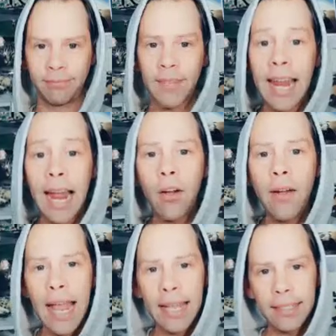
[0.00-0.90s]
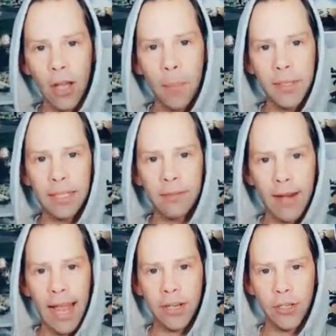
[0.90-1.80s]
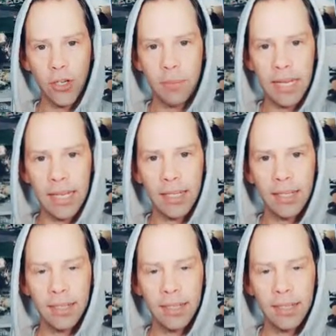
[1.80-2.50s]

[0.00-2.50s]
And Hungary has the opposite flag to Germany.